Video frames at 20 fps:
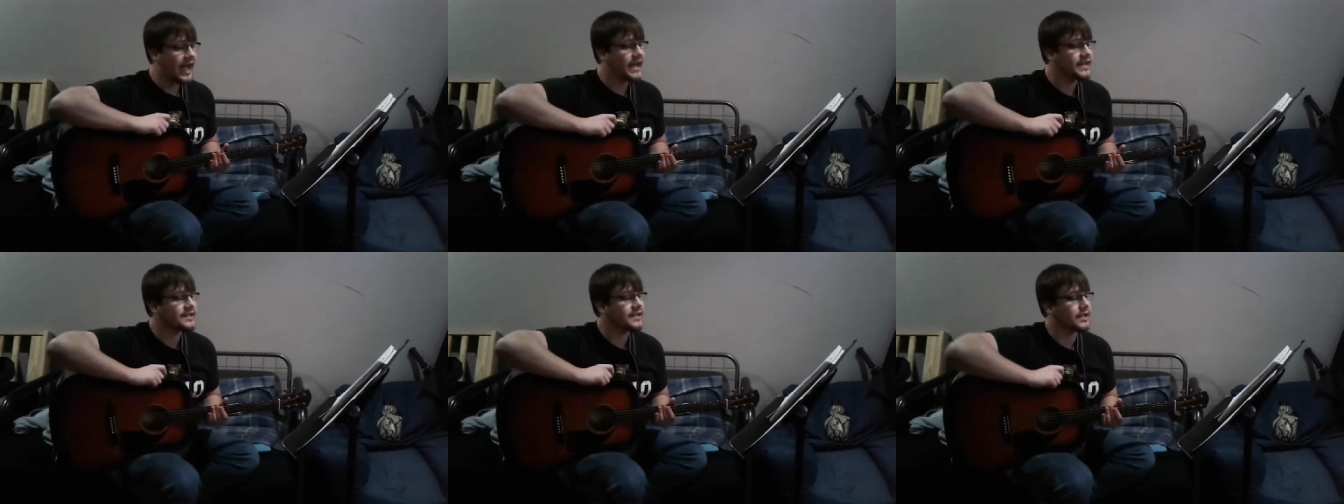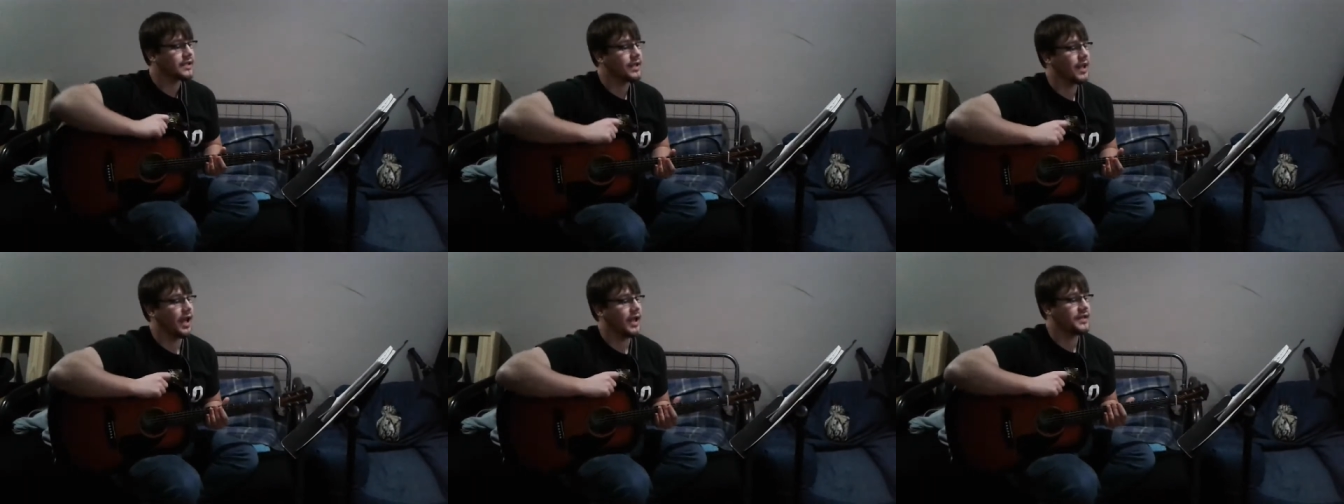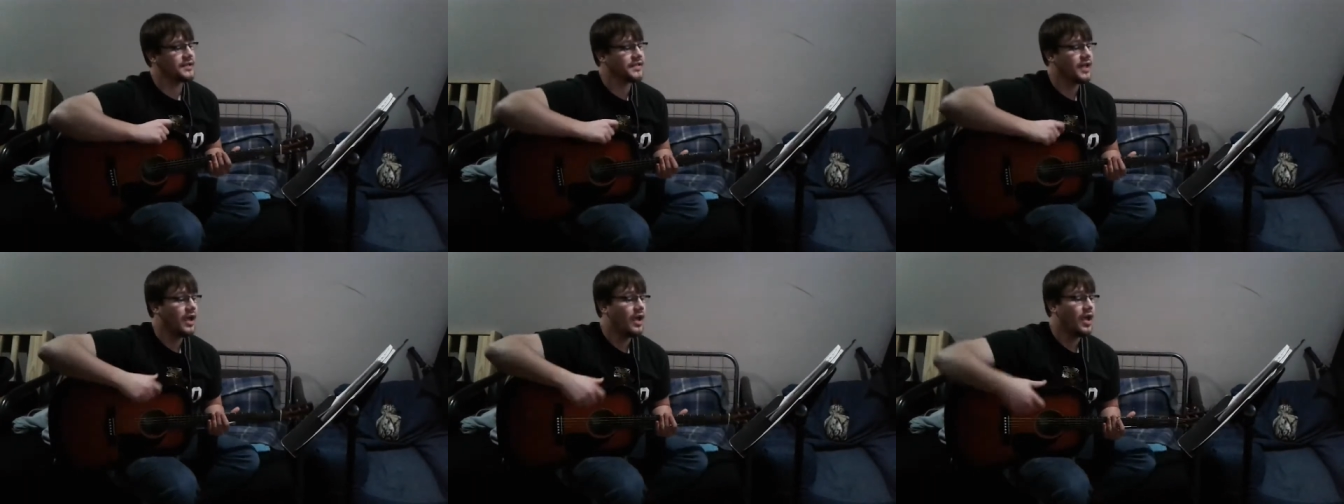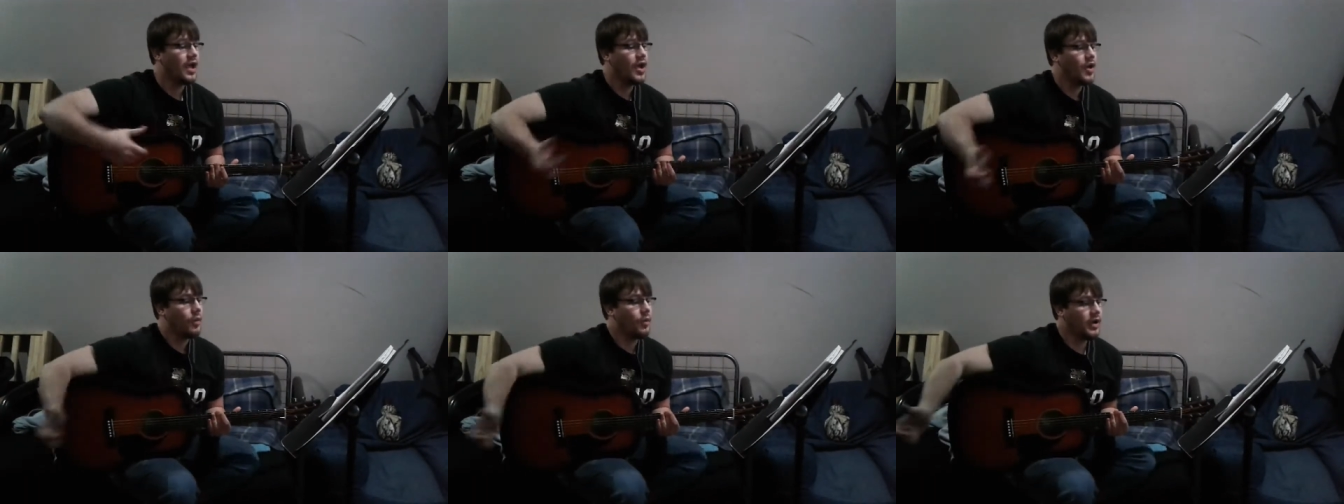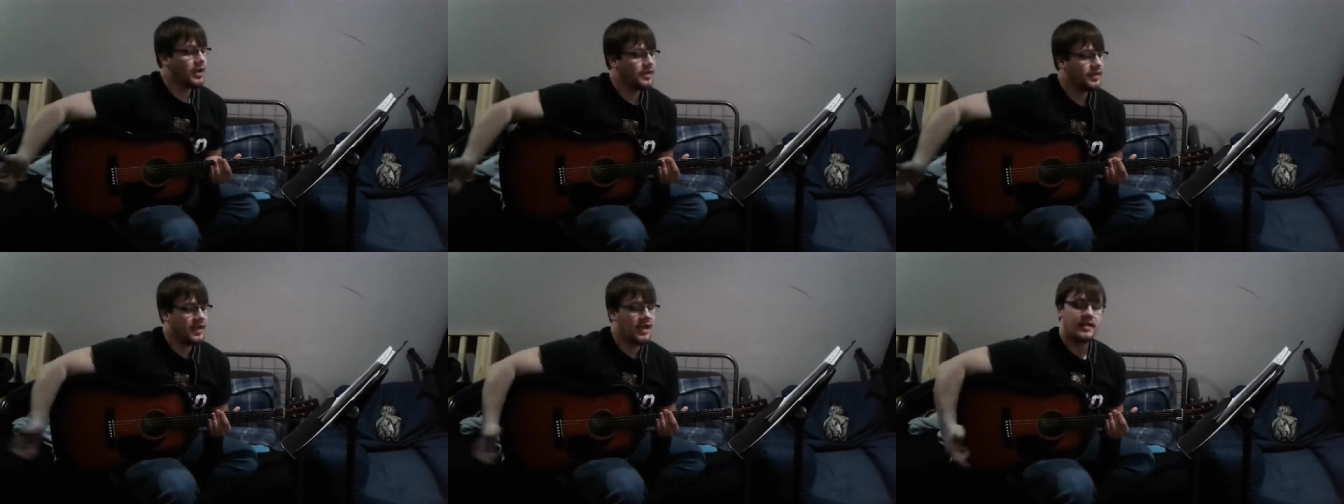ask the clients
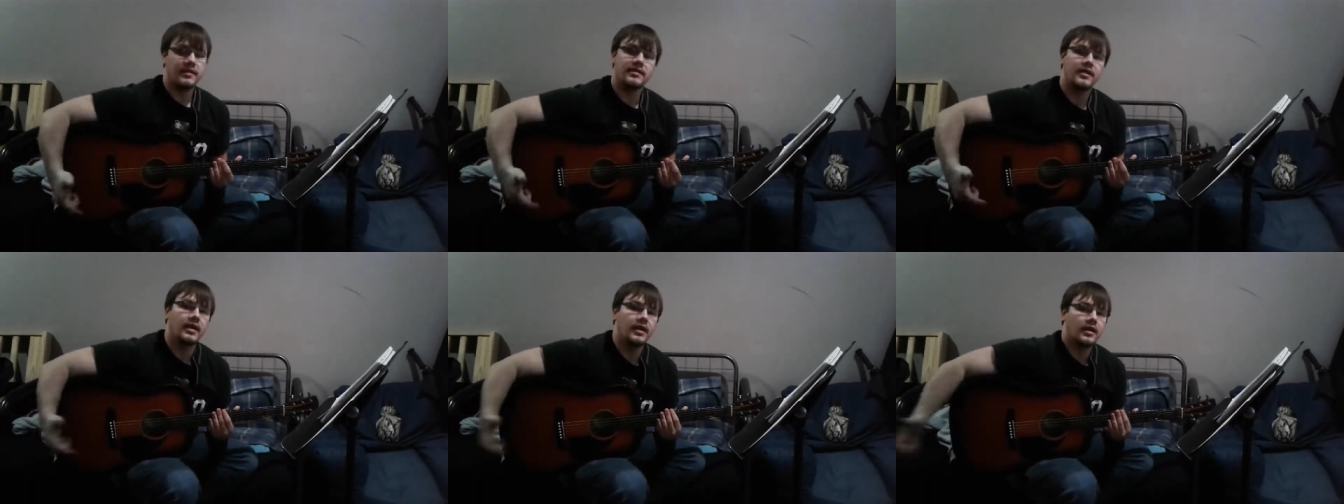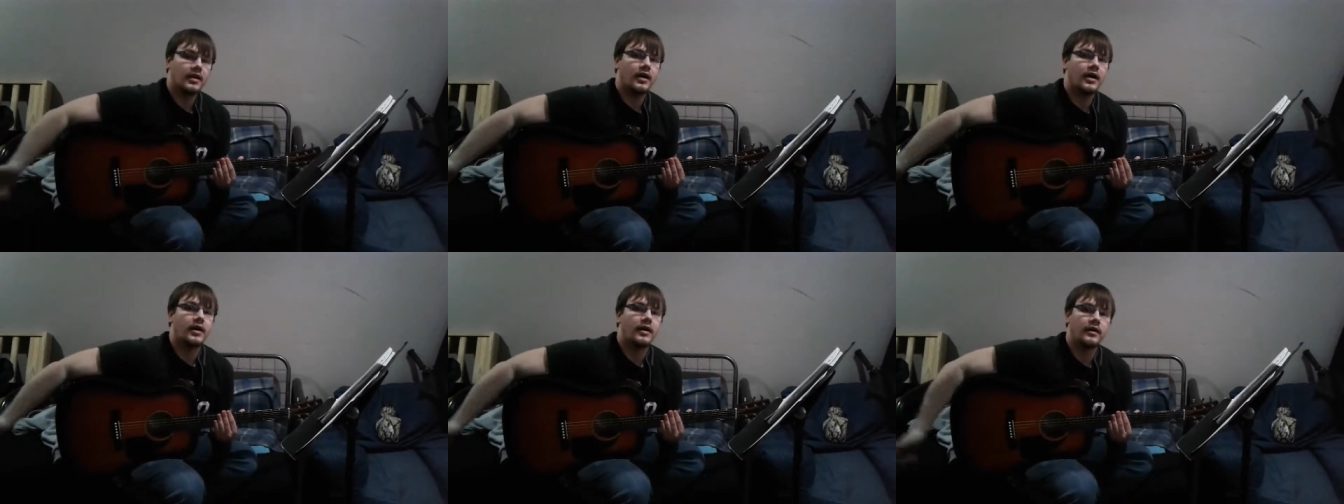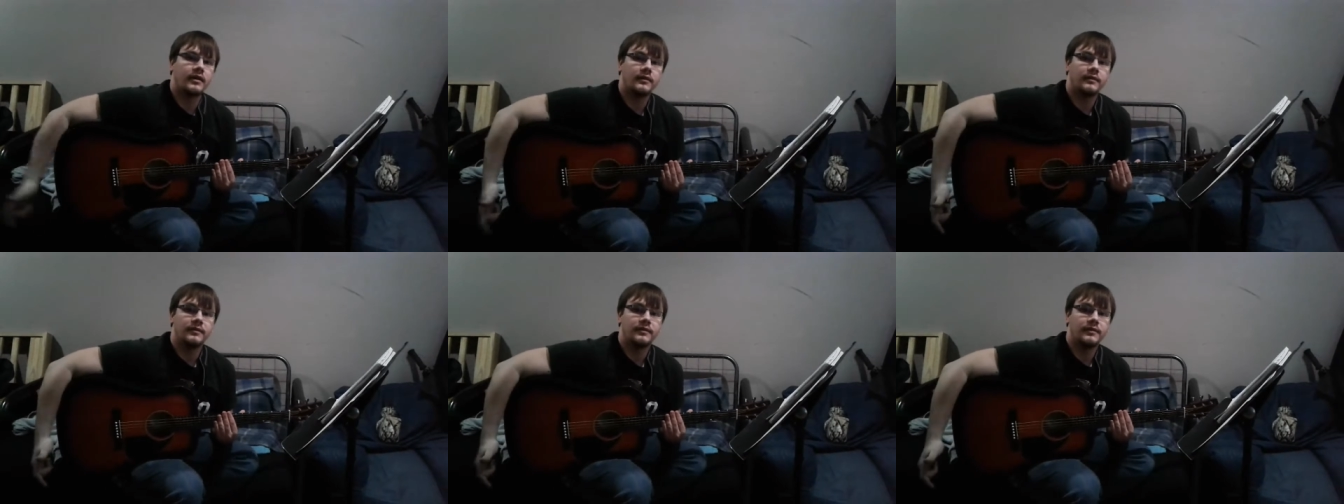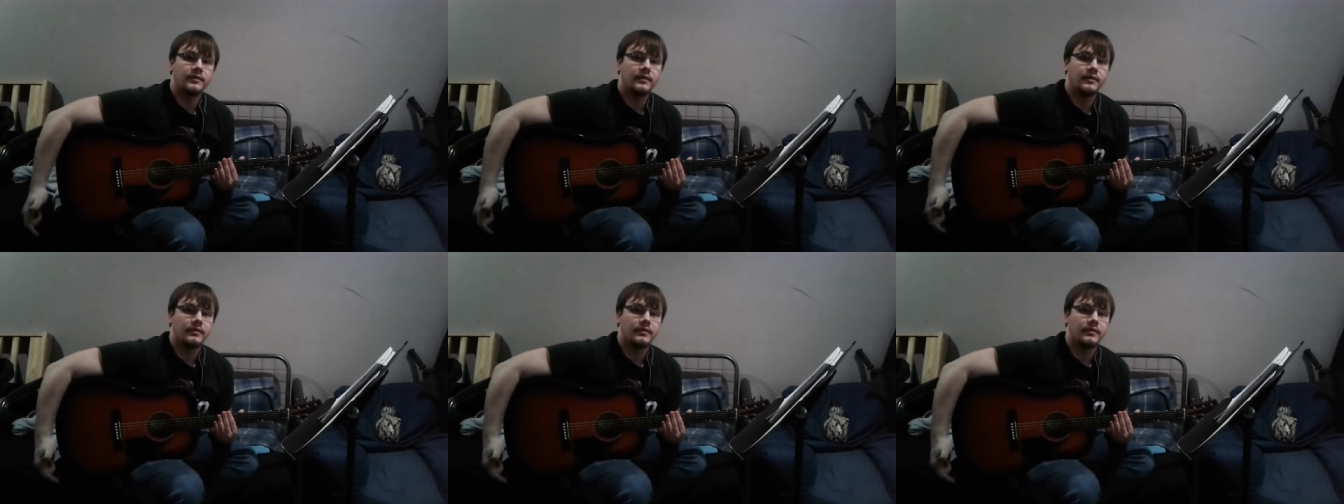what they think of,